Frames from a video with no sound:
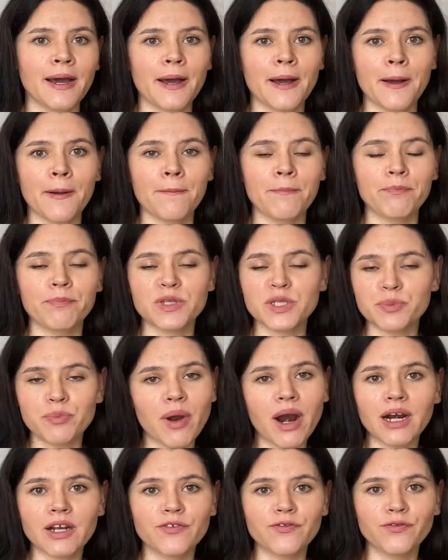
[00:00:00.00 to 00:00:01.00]
um,
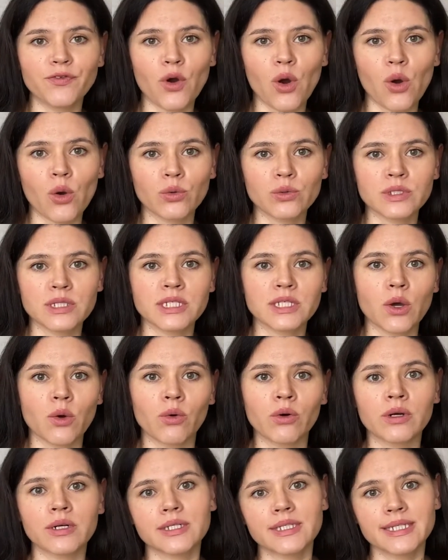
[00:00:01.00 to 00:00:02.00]

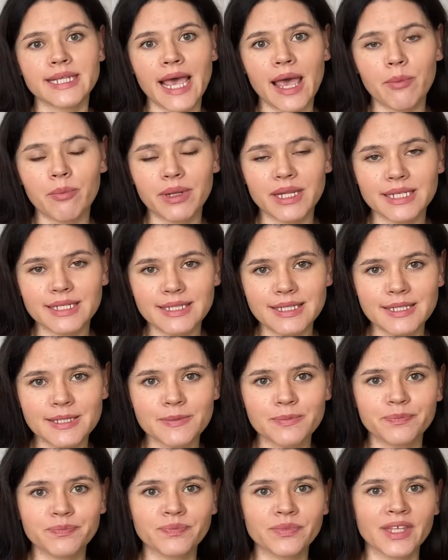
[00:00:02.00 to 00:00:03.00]
smartphones or
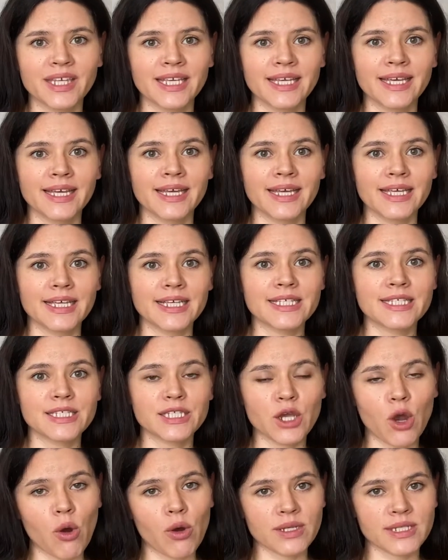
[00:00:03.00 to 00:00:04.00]
tablets
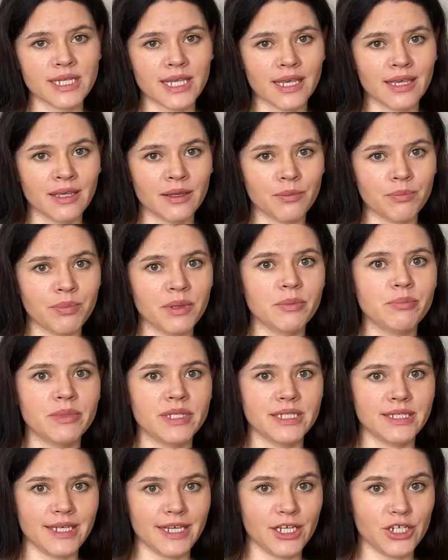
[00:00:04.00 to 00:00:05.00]
is causing
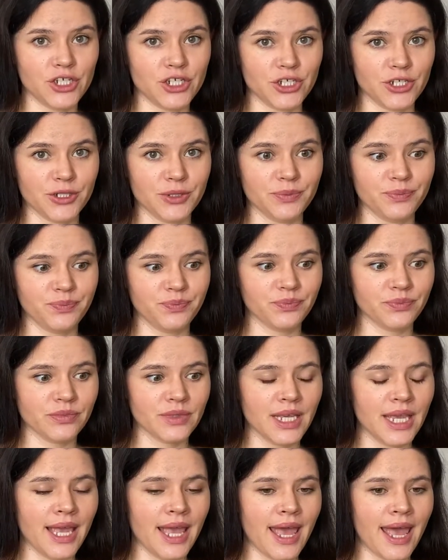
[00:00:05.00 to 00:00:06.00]

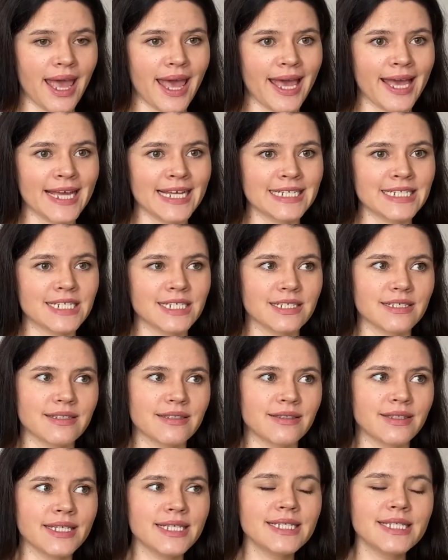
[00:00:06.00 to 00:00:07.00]
pigmentation.
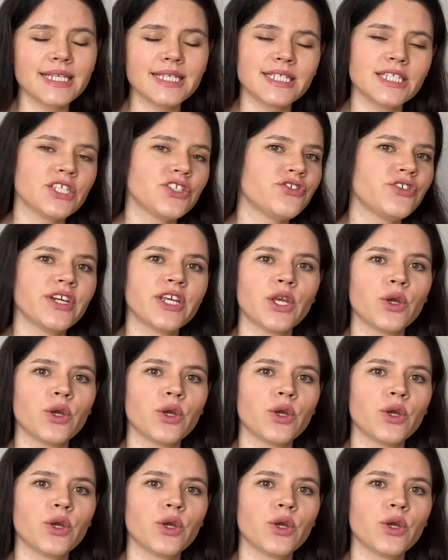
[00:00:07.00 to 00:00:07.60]
And this is a